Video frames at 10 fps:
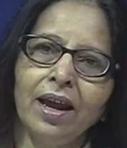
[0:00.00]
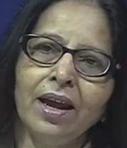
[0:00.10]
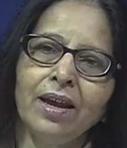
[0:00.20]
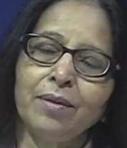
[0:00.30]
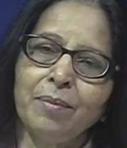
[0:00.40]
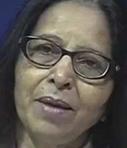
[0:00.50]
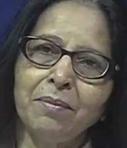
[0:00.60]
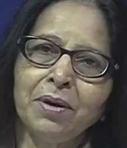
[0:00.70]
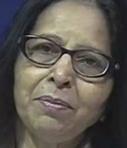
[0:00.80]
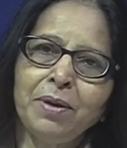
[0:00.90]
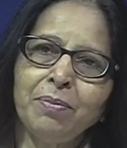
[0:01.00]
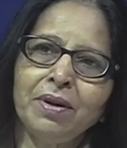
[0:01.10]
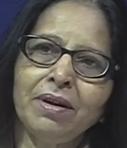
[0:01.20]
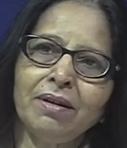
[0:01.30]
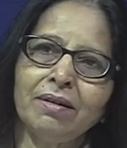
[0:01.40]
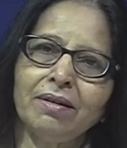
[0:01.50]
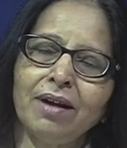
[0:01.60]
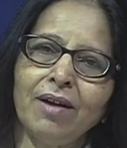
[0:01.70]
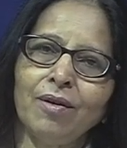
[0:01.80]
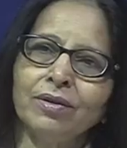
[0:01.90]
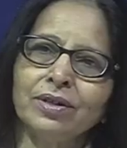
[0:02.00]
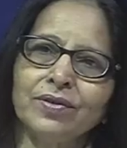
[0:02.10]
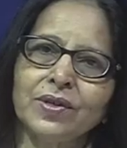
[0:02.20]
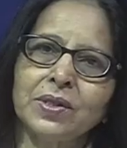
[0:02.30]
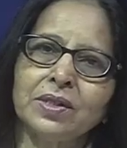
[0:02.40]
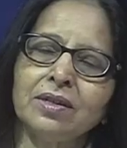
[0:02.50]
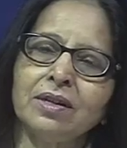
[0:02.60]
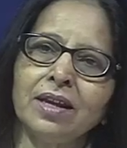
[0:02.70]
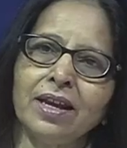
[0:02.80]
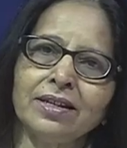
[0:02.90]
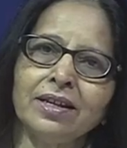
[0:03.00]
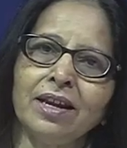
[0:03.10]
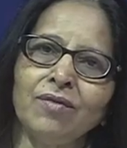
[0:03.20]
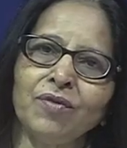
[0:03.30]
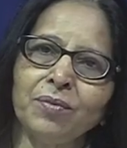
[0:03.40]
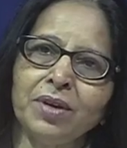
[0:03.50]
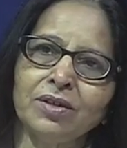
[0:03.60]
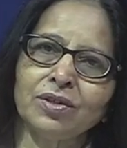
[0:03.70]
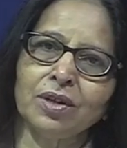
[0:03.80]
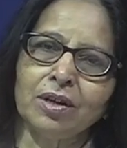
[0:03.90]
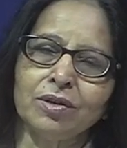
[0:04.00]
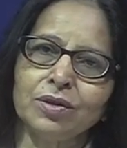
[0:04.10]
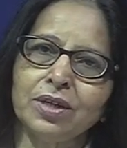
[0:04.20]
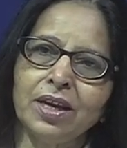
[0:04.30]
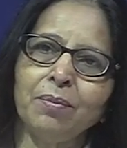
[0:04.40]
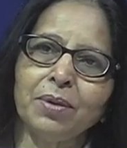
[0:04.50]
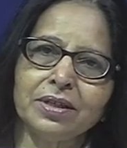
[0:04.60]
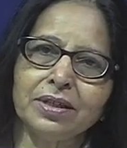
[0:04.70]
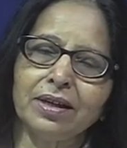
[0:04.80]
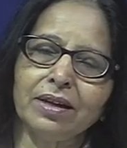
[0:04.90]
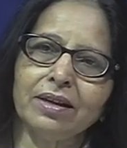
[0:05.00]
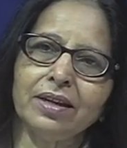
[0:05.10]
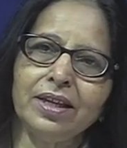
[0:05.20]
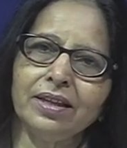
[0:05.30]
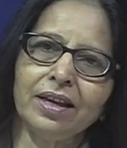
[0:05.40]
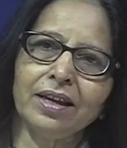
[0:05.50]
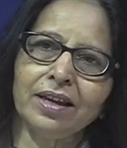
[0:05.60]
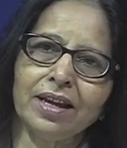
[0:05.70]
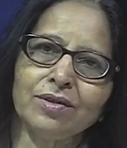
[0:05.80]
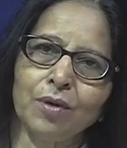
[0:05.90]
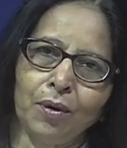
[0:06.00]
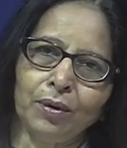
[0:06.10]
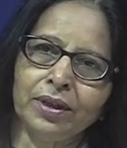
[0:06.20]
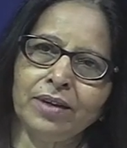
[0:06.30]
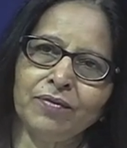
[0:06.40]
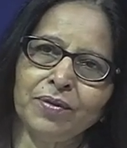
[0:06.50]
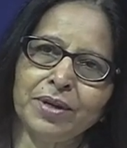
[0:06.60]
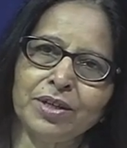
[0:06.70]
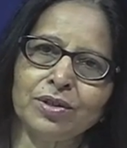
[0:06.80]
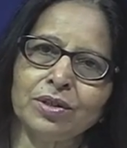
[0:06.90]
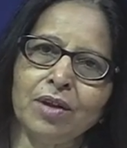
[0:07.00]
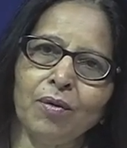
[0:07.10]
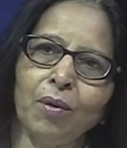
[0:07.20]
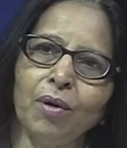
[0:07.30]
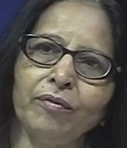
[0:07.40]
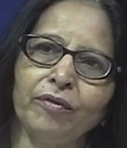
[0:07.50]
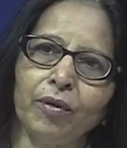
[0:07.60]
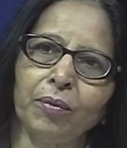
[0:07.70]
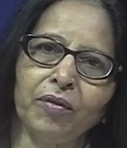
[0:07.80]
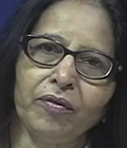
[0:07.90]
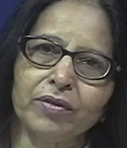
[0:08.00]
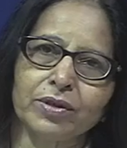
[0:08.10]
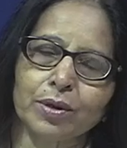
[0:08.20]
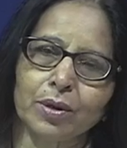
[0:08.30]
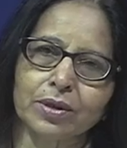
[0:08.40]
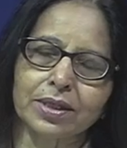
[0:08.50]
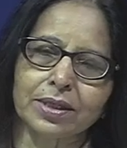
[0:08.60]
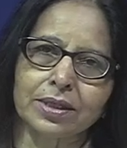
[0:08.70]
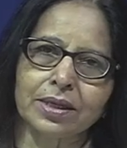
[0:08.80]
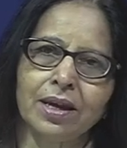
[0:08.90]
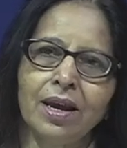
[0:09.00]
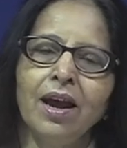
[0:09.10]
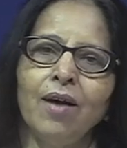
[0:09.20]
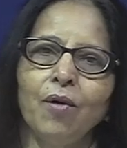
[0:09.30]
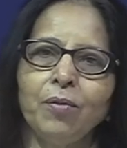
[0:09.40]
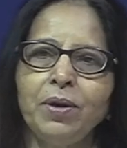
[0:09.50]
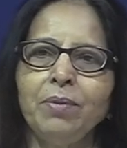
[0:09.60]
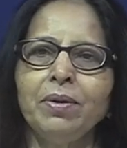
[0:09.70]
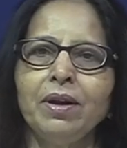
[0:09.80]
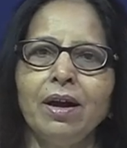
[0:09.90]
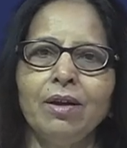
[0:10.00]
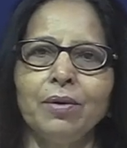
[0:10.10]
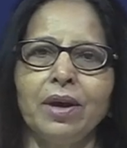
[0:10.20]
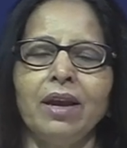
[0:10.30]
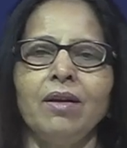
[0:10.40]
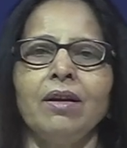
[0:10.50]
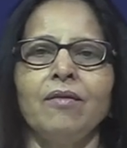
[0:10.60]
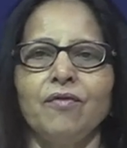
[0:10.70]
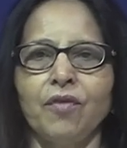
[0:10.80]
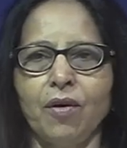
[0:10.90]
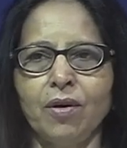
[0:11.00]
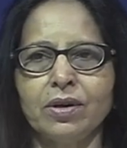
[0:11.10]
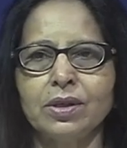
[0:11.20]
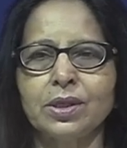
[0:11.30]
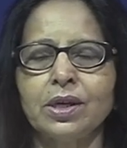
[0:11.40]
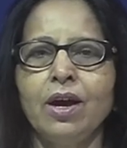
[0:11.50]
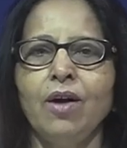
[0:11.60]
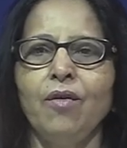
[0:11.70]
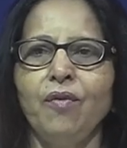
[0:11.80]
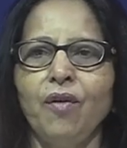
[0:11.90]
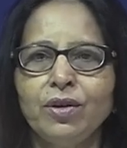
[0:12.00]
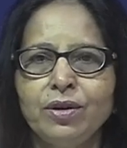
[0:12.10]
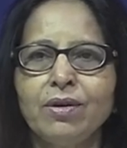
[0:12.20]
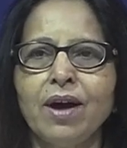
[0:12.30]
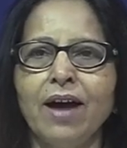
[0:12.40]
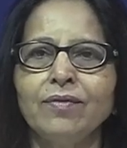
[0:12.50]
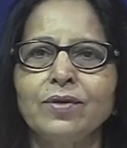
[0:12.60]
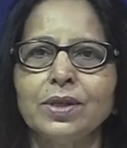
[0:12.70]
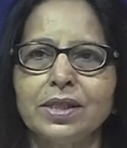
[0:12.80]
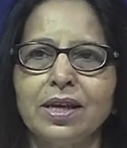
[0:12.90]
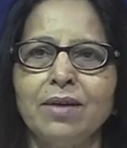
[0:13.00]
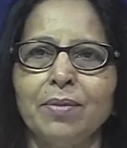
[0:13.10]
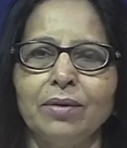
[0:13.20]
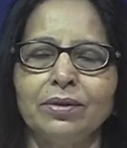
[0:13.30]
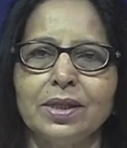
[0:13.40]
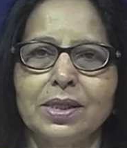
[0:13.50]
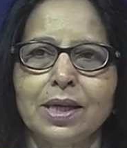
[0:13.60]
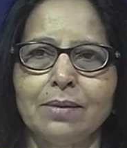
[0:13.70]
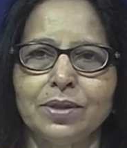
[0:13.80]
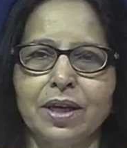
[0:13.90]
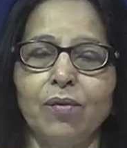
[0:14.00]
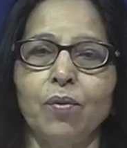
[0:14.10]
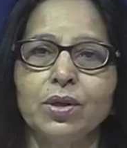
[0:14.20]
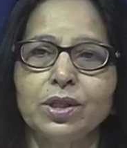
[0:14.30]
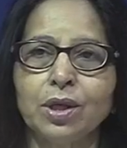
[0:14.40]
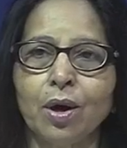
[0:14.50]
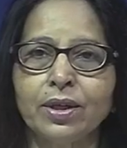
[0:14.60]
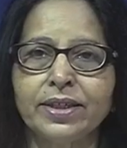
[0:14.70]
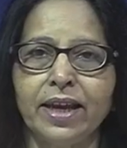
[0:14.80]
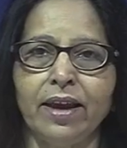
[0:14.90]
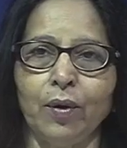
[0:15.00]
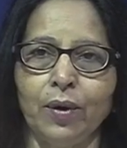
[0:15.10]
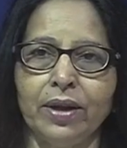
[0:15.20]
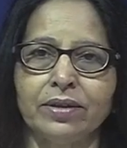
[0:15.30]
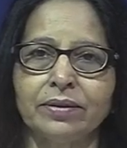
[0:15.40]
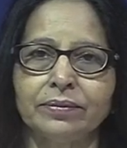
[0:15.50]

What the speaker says: Remember, people are not interested in getting information. Today particularly, they can get all the information they want from different sources. What people are looking for is, what do you have to say about this subject? What's your take on it?